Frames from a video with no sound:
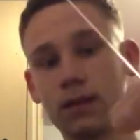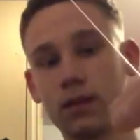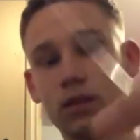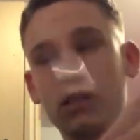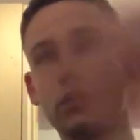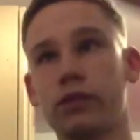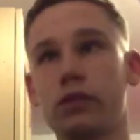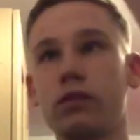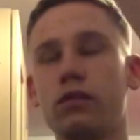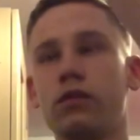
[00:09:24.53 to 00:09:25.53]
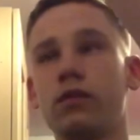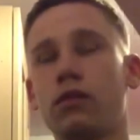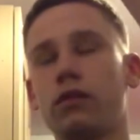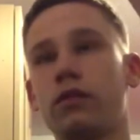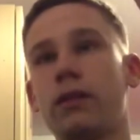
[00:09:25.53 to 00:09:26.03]
You need the snoods
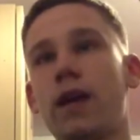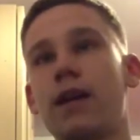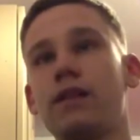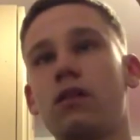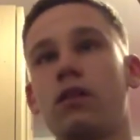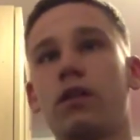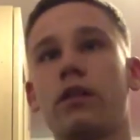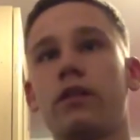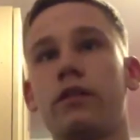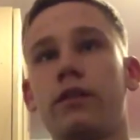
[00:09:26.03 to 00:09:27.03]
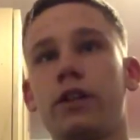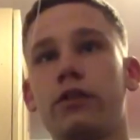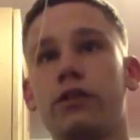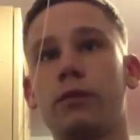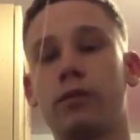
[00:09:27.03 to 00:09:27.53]
not to be any longer than the
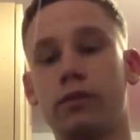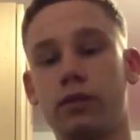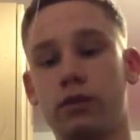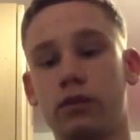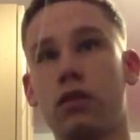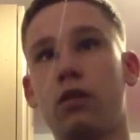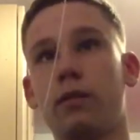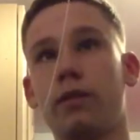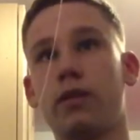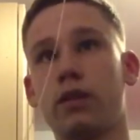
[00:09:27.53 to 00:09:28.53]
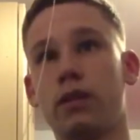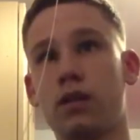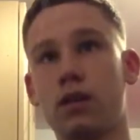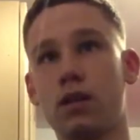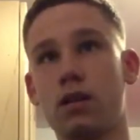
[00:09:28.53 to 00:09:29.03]
distance between the top
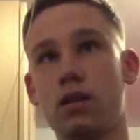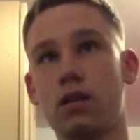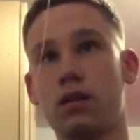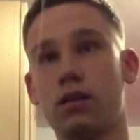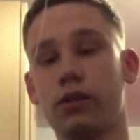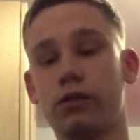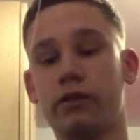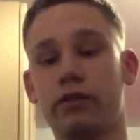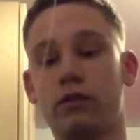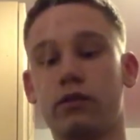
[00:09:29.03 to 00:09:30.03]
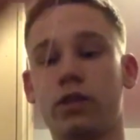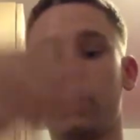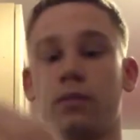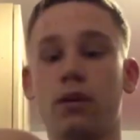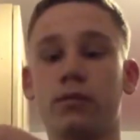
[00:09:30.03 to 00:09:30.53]
swivel and the
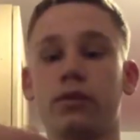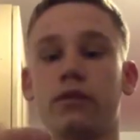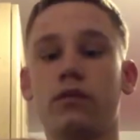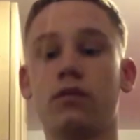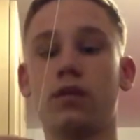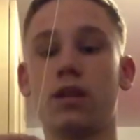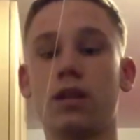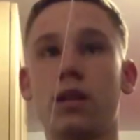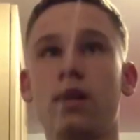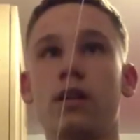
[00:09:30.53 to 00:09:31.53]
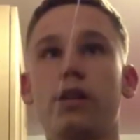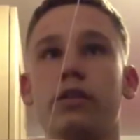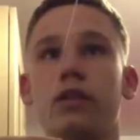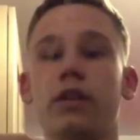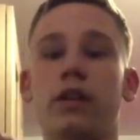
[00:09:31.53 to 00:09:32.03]
bottom swivel,
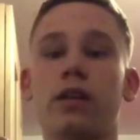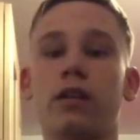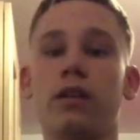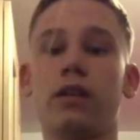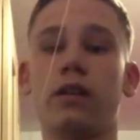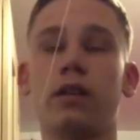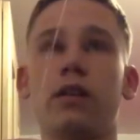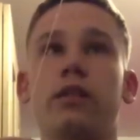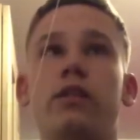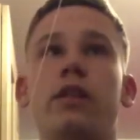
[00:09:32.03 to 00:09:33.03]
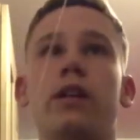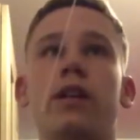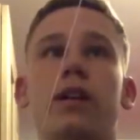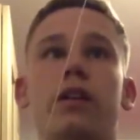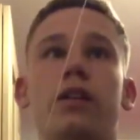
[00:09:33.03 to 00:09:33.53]
so that they
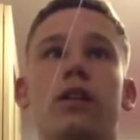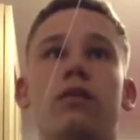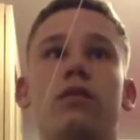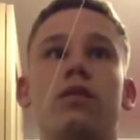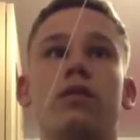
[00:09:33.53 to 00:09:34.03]
can't get tangled